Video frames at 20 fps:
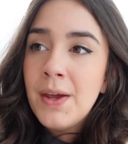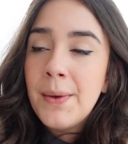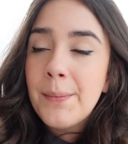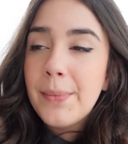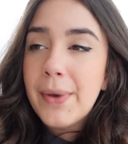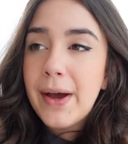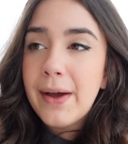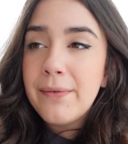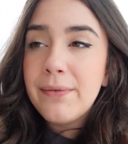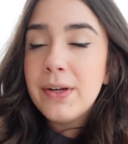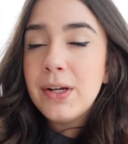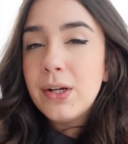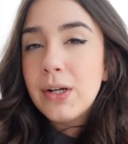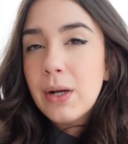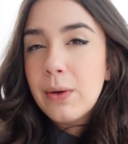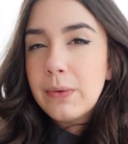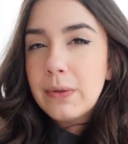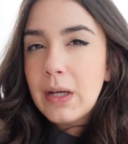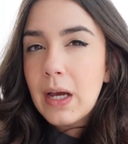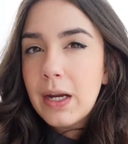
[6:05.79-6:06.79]
But I figured I
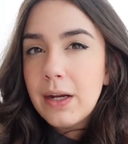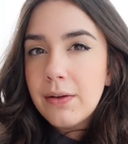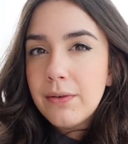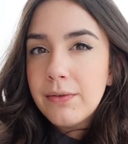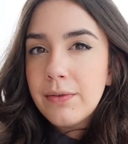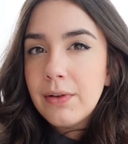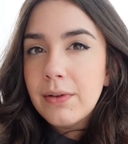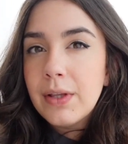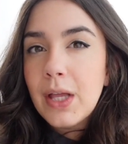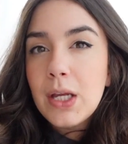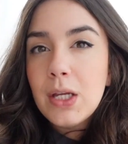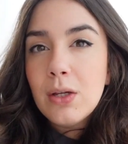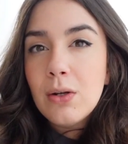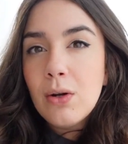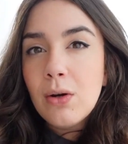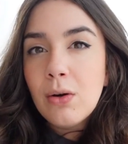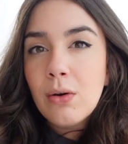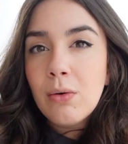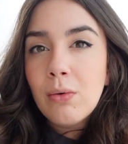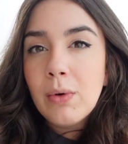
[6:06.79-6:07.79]
would kind of let you
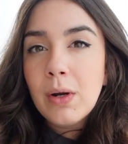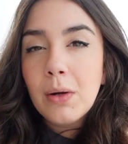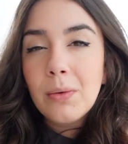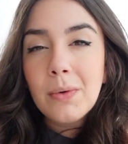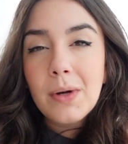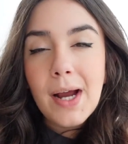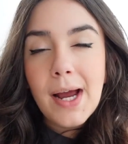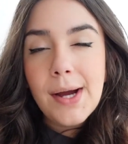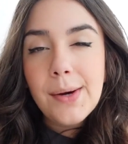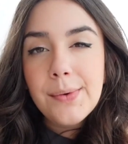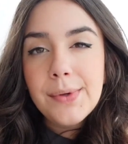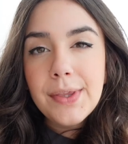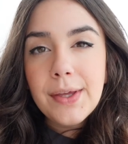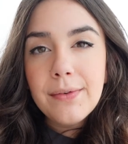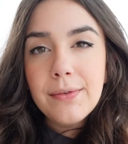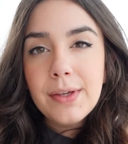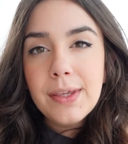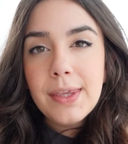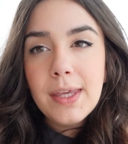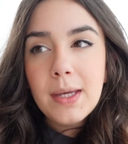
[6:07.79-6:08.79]
know where we're at with
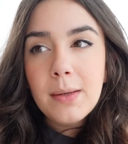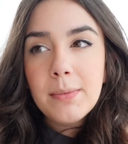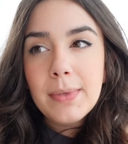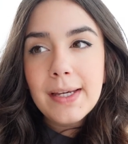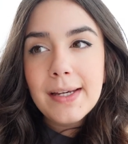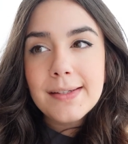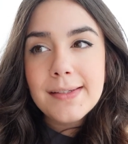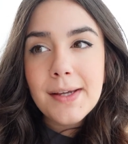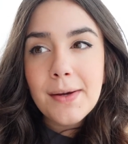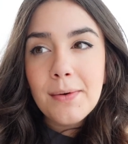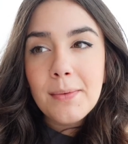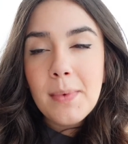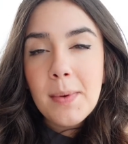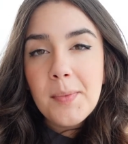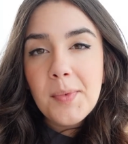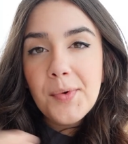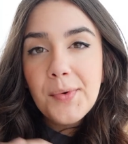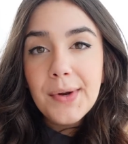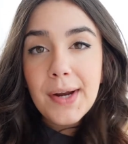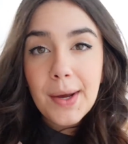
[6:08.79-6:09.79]
everything because I
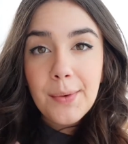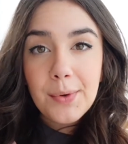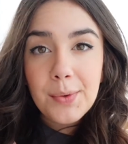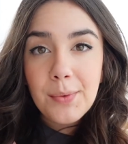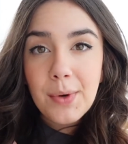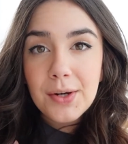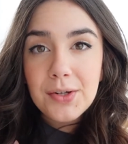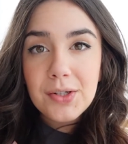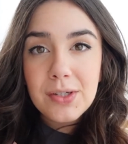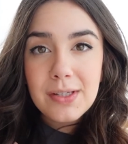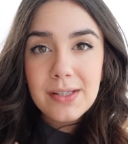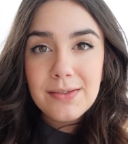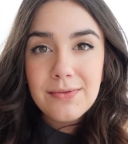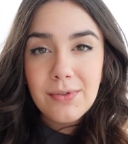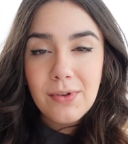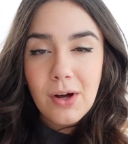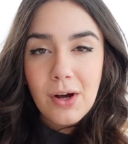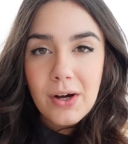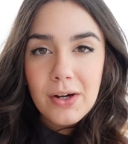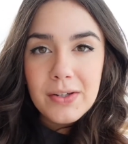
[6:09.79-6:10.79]
remember when I would watch these
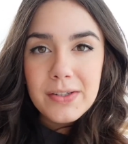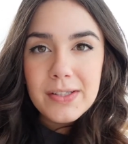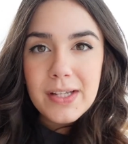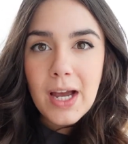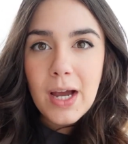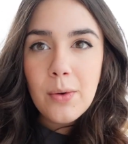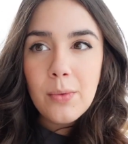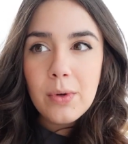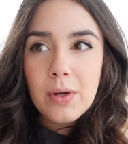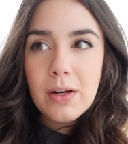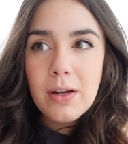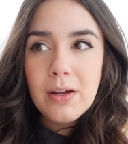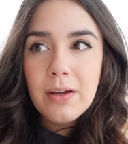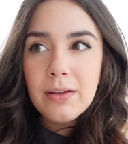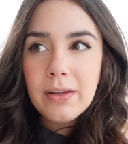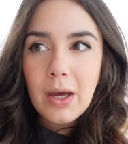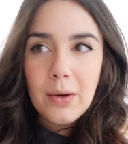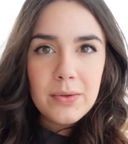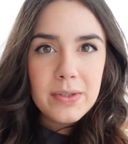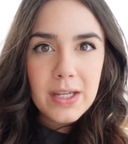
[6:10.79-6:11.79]
vlogs, I would,
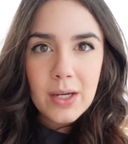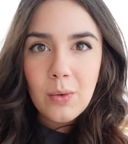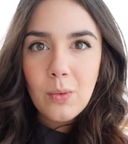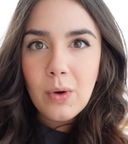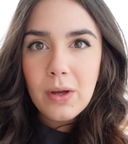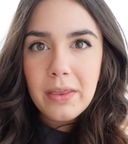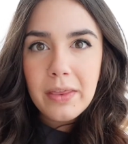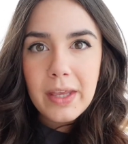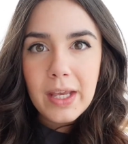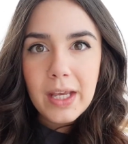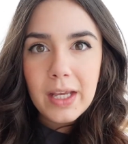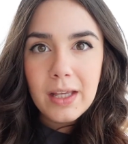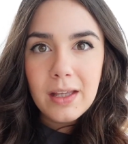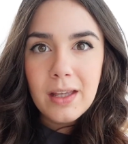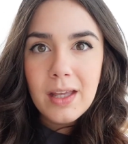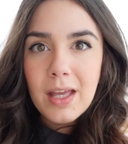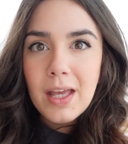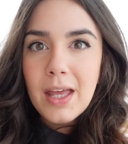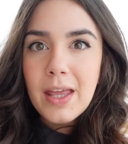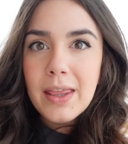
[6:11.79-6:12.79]
that was like one thing
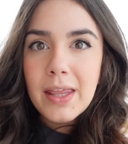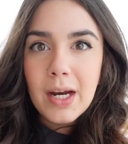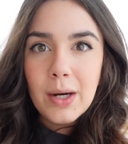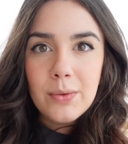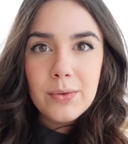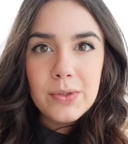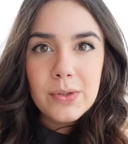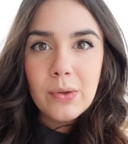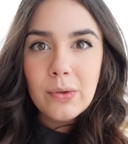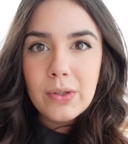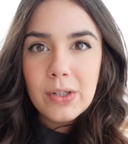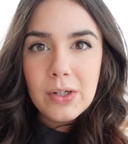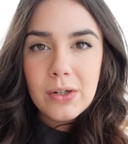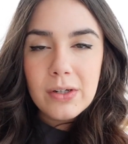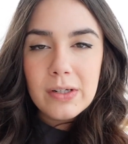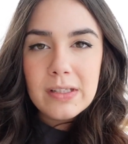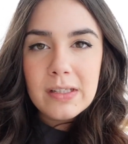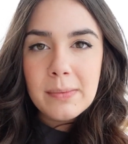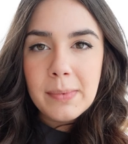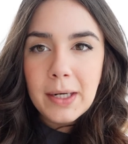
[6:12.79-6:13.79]
that I was so
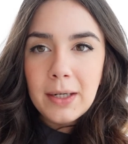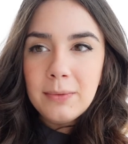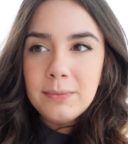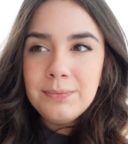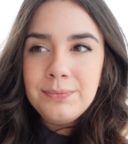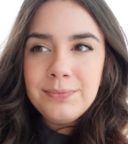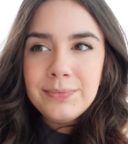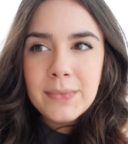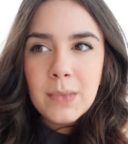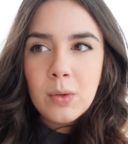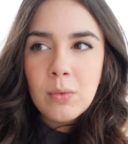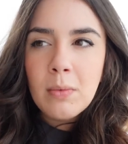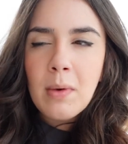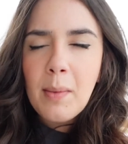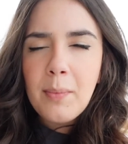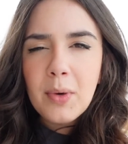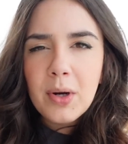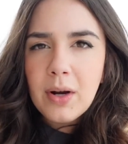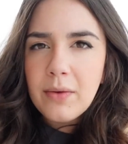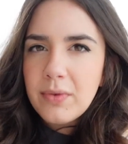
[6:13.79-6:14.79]
curious about. And
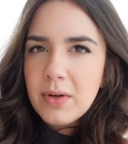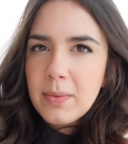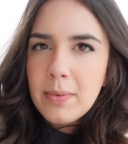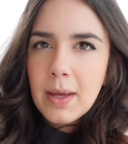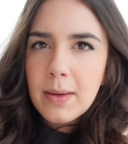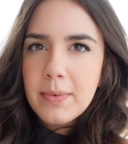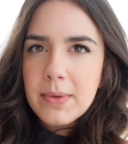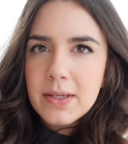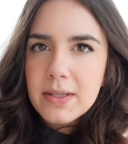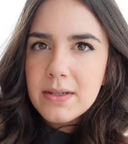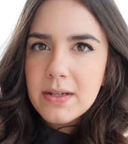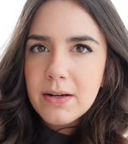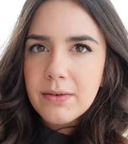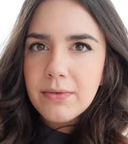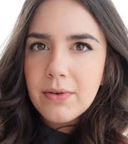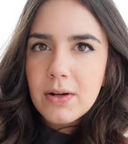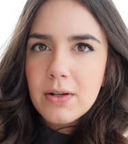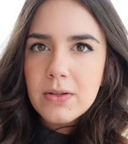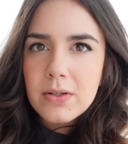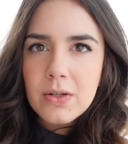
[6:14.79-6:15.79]
remember, every baby is
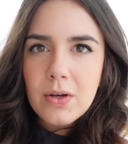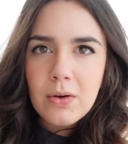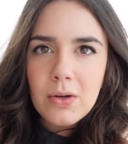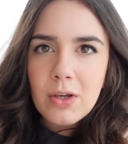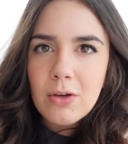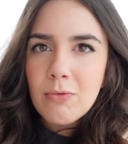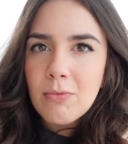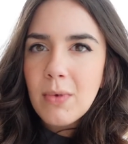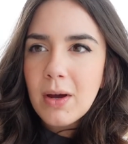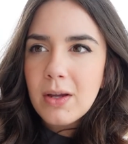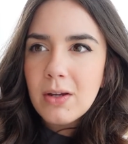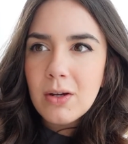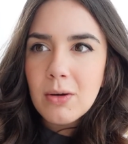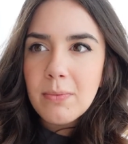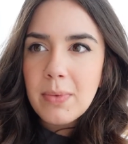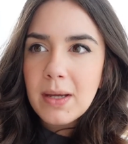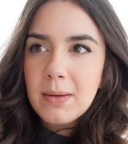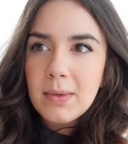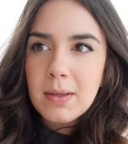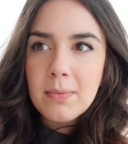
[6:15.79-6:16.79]
different. So you might, your
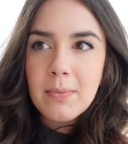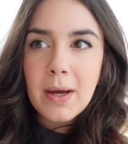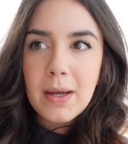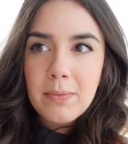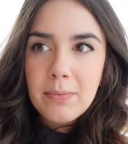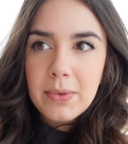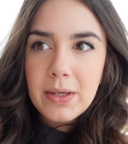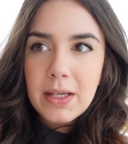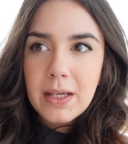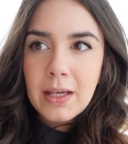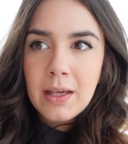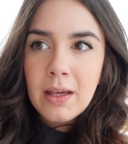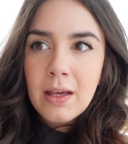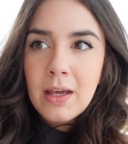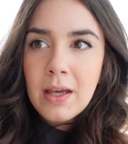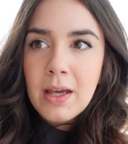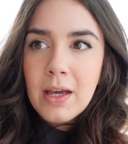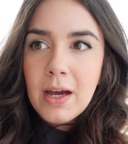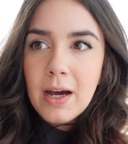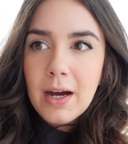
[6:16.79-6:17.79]
baby might be
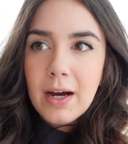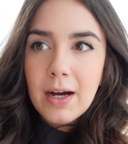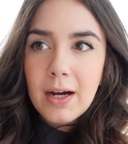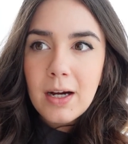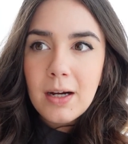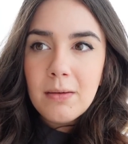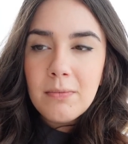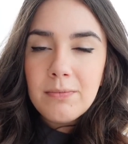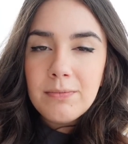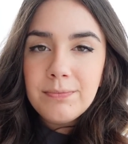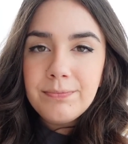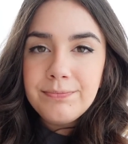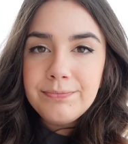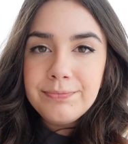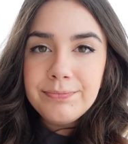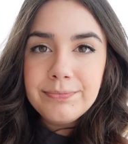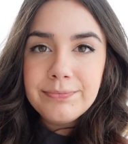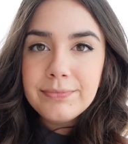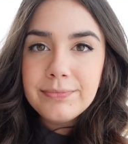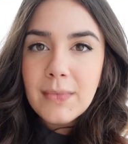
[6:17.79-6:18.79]
um,
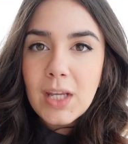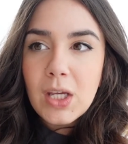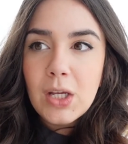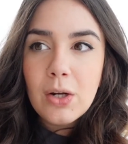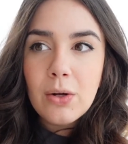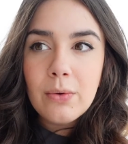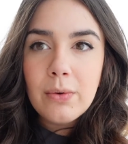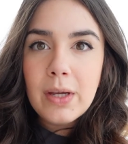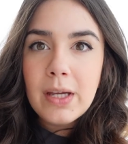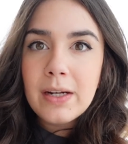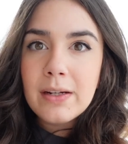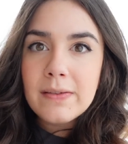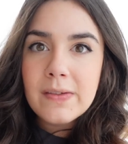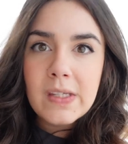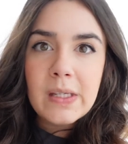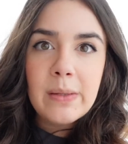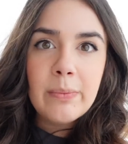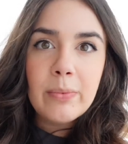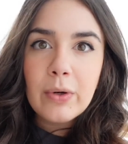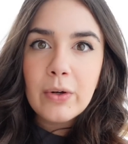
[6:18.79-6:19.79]
you know, in a
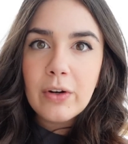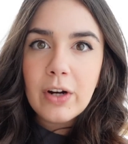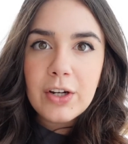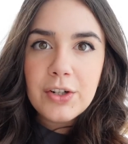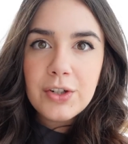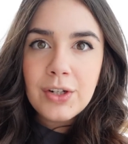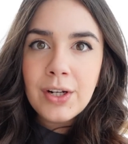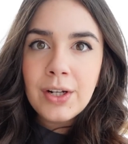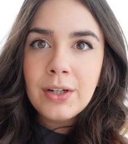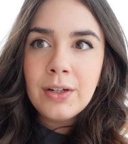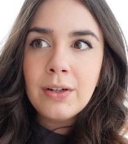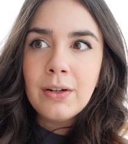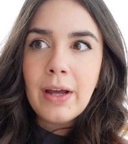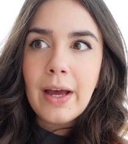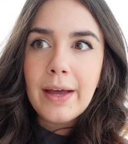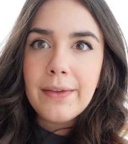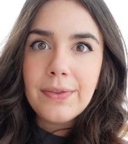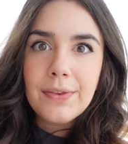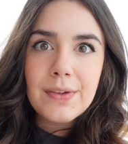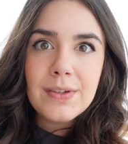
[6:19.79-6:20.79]
sleep regression
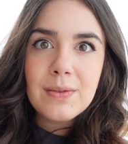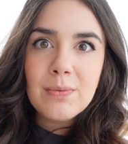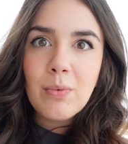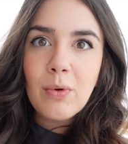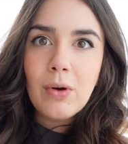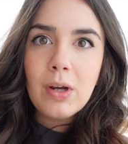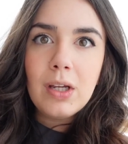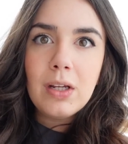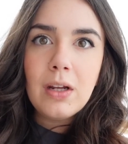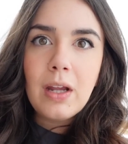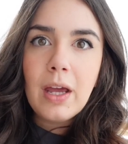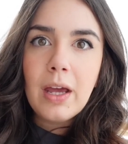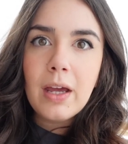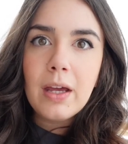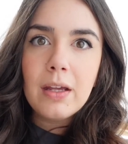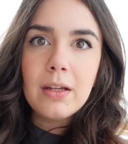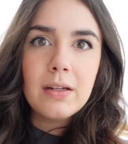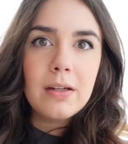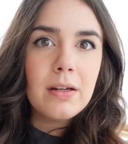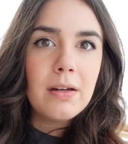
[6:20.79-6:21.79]
at this point
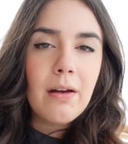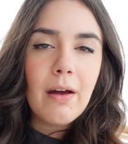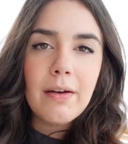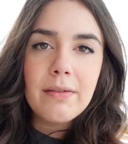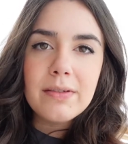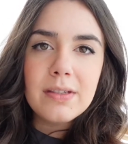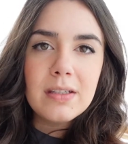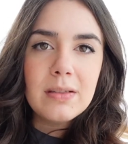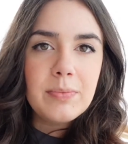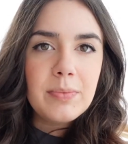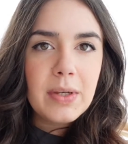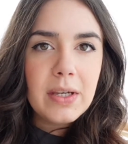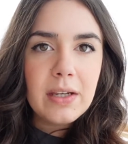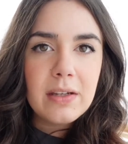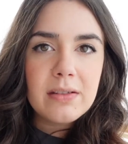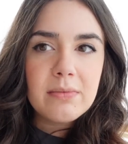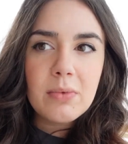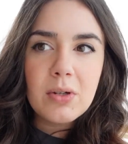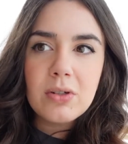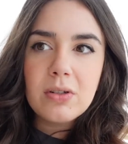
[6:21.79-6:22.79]
and not sleeping
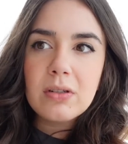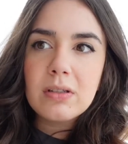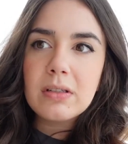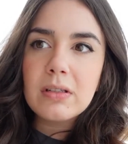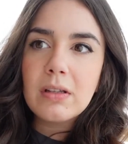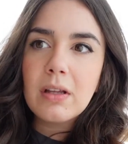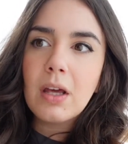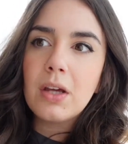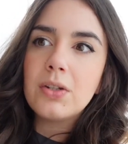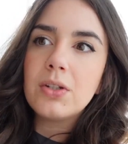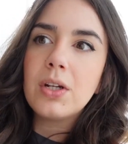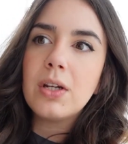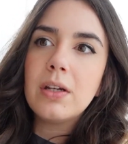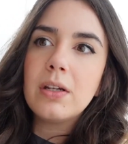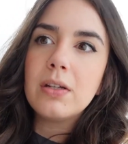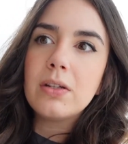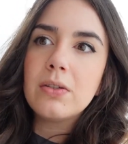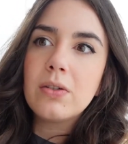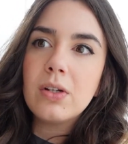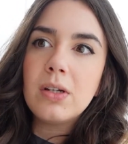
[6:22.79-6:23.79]
as much as Elijah
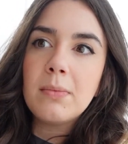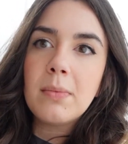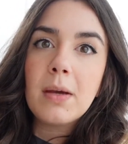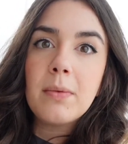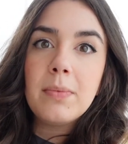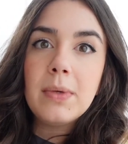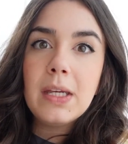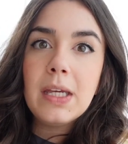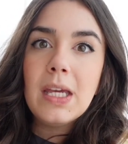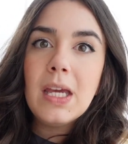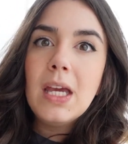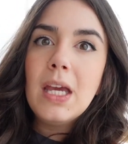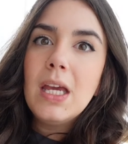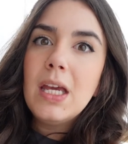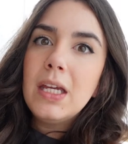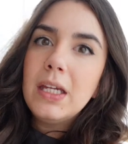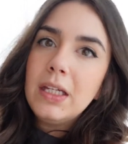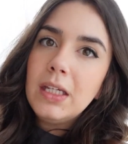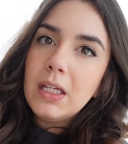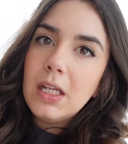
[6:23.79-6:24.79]
is, or he might be
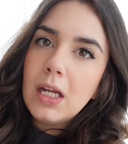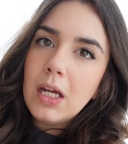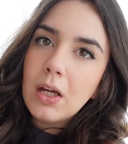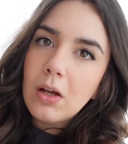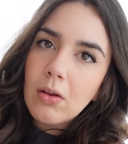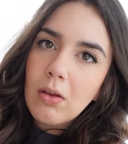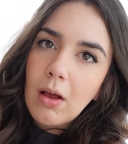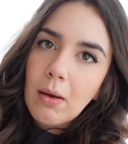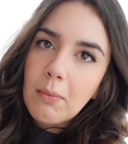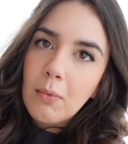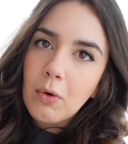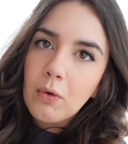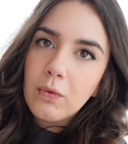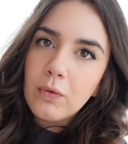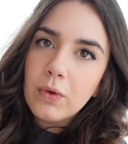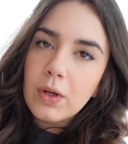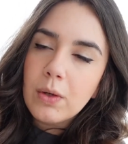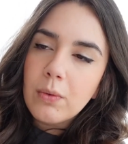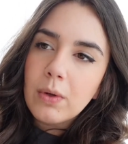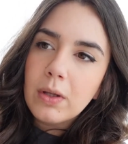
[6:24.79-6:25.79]
eating a lot more
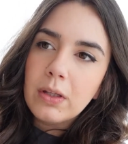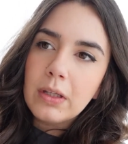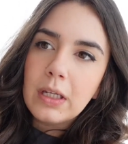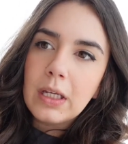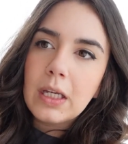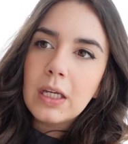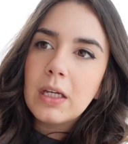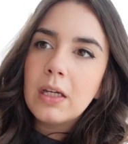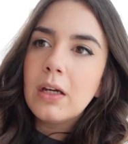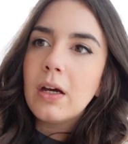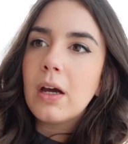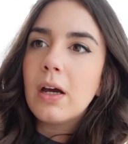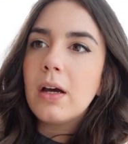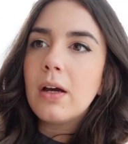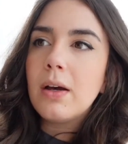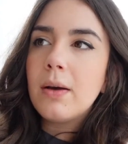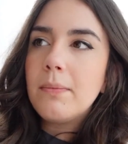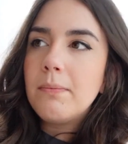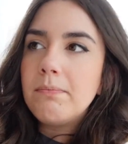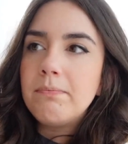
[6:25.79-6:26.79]
frequently.
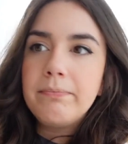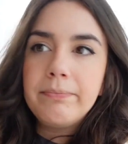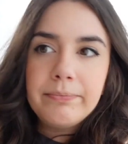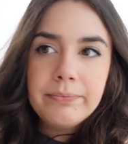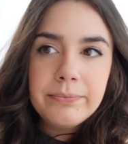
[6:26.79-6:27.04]
Um,